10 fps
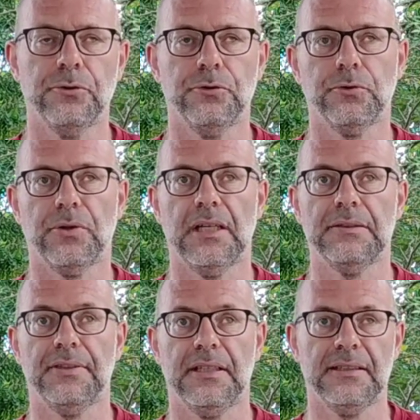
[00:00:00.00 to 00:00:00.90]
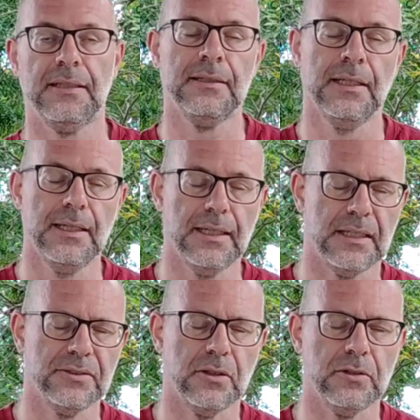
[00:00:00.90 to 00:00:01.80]
to Surah Al-Fatiha.
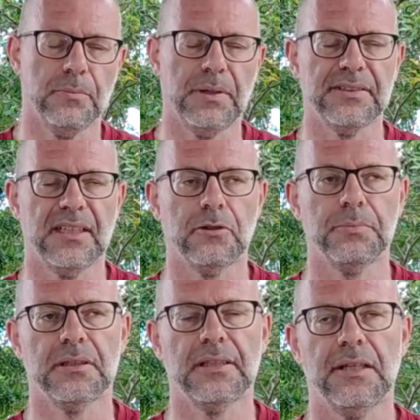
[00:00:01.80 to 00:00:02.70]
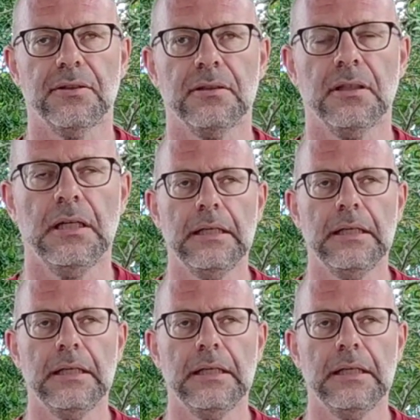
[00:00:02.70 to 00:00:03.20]
I'll talk about that a little bit later.